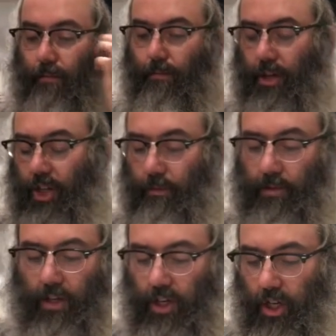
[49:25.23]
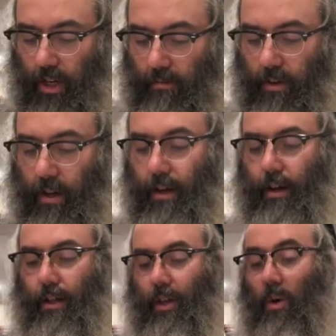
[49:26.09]
Hashem was teaching him
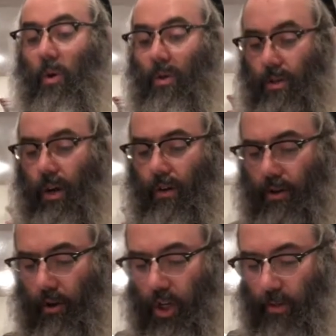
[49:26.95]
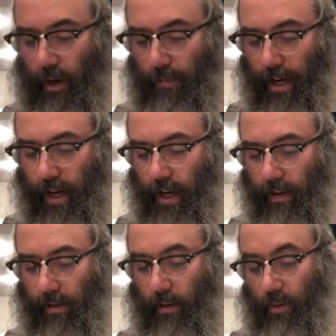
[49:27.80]
the oral Torah, Torah shebal peh,
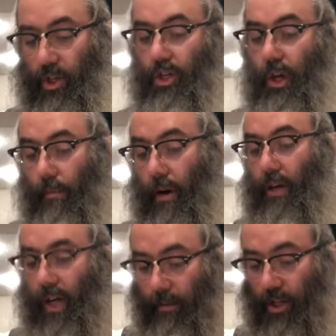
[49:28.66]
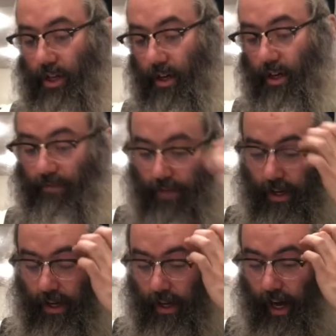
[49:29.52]
which is Gemara and Mishnah,
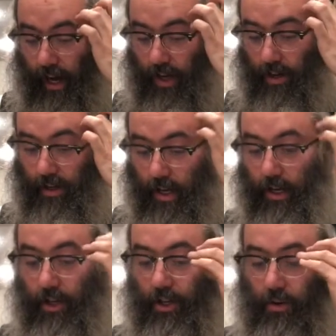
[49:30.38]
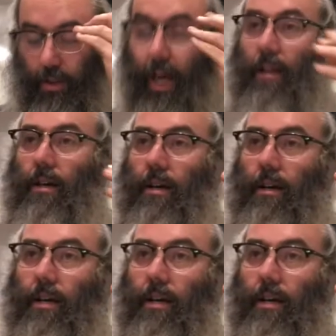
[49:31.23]
hayedeh shehu laila.